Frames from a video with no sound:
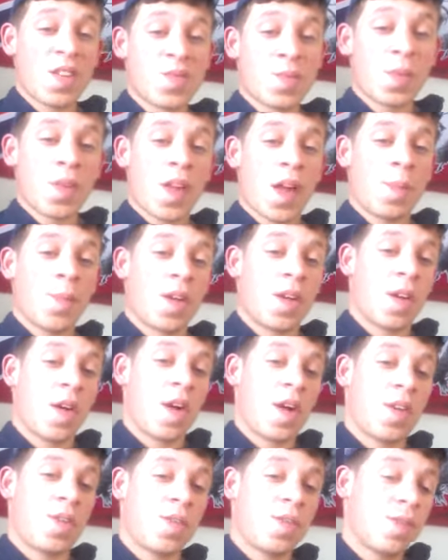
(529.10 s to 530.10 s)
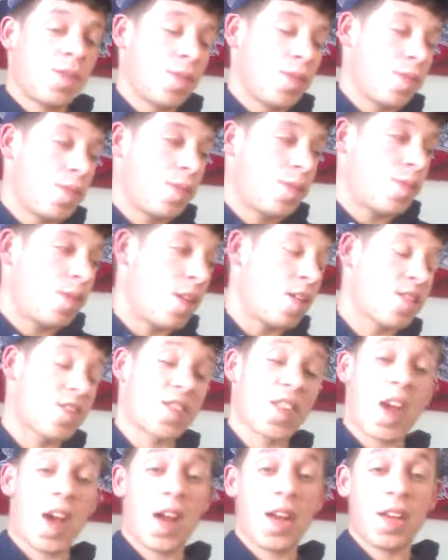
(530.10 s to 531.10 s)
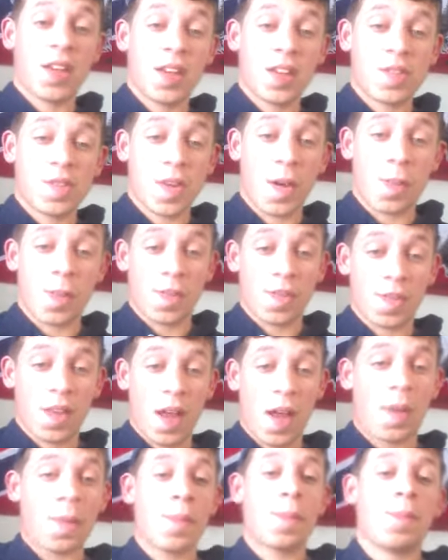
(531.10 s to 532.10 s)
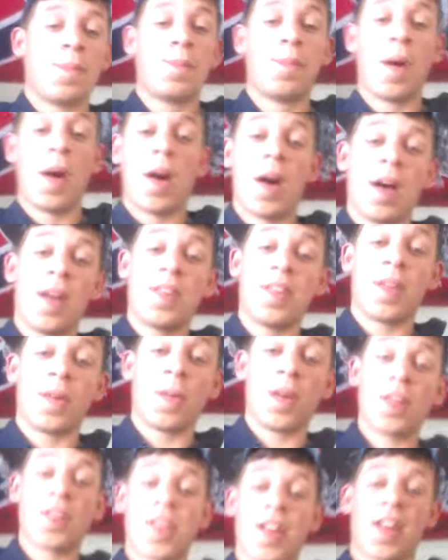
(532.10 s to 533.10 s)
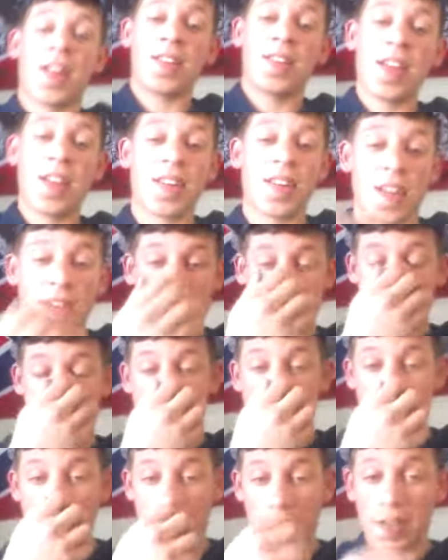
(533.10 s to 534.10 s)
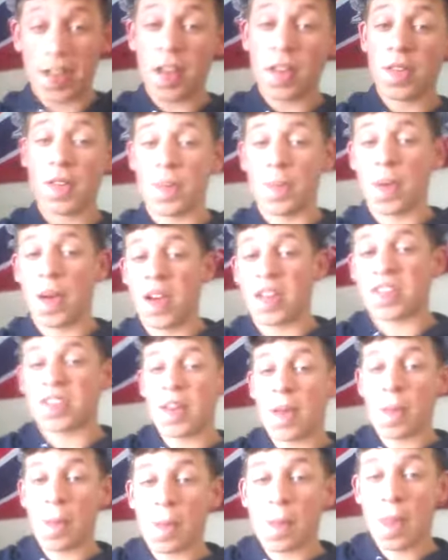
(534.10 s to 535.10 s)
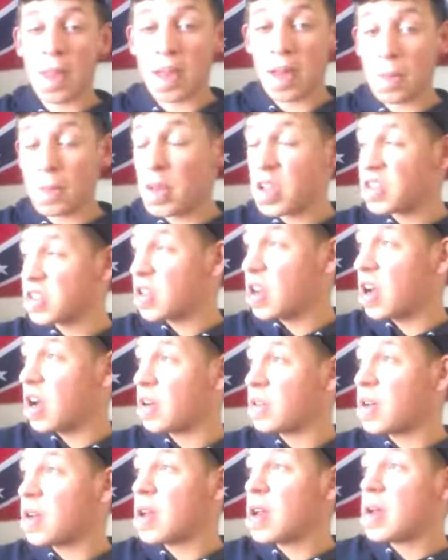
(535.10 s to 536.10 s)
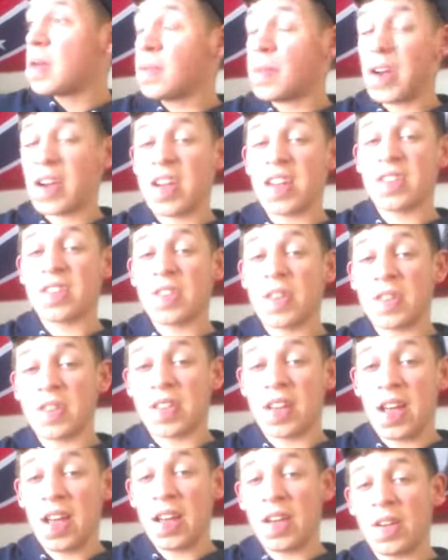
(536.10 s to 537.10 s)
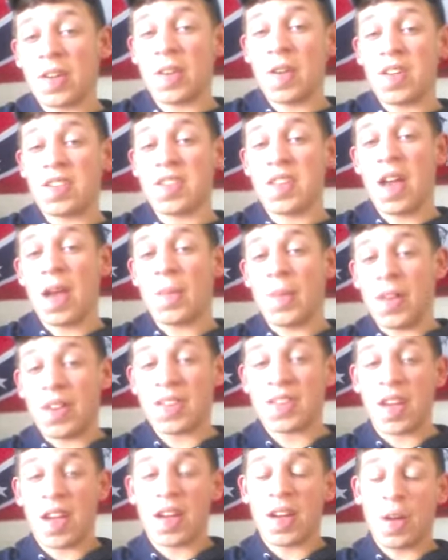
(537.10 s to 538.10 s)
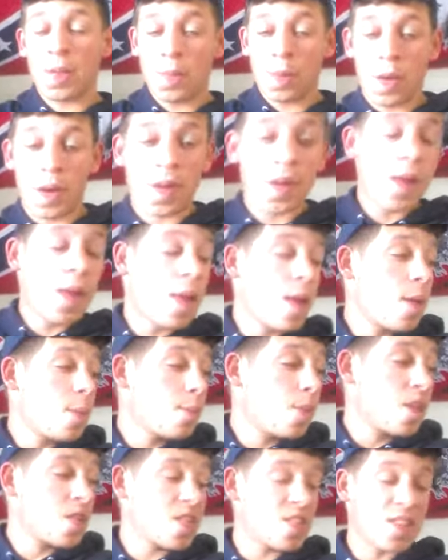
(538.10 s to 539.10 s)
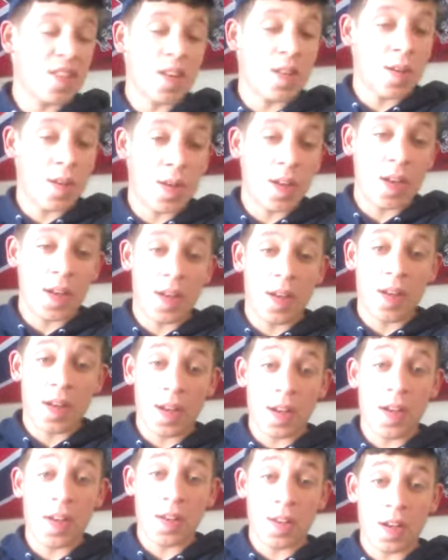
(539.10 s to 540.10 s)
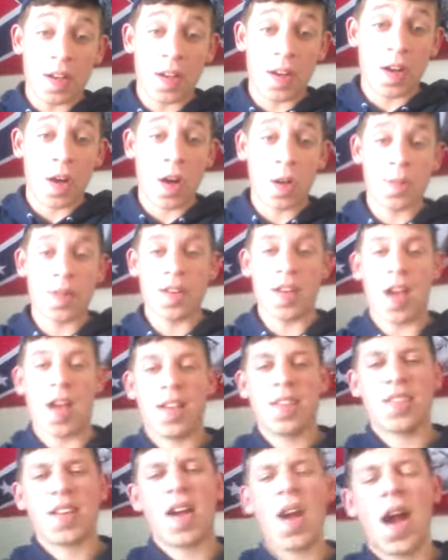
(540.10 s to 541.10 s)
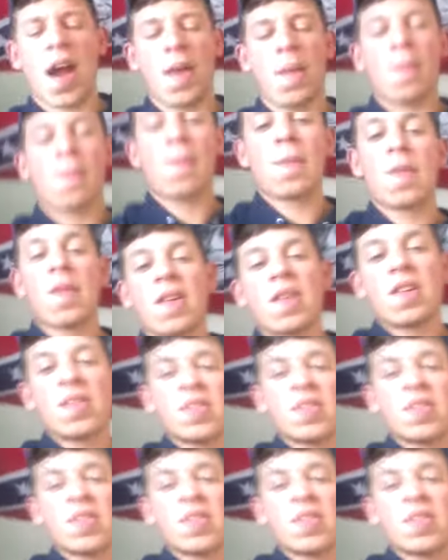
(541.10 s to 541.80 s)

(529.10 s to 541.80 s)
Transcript: Principal let me off. Needless to say, I didn't get in trouble for that. But the one thing I did get in trouble for, I get on the bus, pissed off. My cousin throws a can of Grizzly at me. He's like, here, boy, put this in, it'll calm you down. I was like, all right.